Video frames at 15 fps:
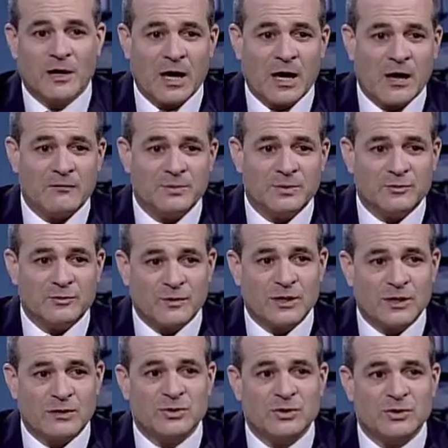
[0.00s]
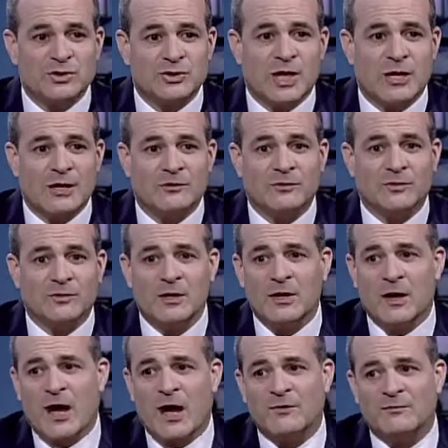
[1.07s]
I've been treating this child.
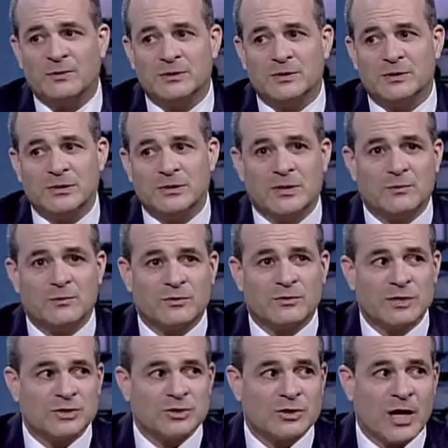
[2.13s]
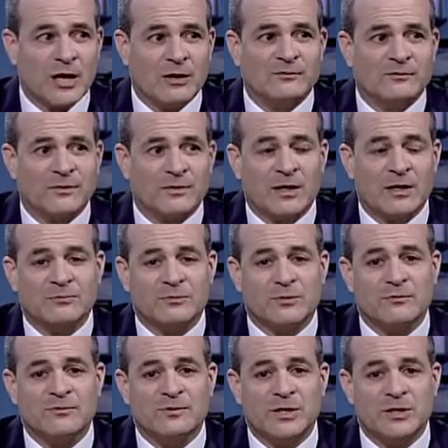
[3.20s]
I've been dealing with this child for a
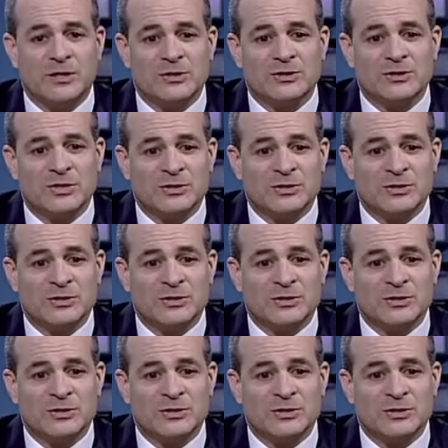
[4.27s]
number of years.